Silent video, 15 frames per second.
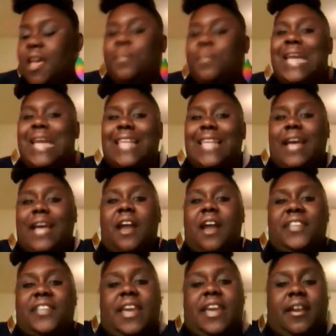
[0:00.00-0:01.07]
But I like
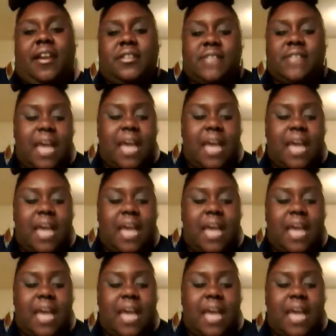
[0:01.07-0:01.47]
all the characters.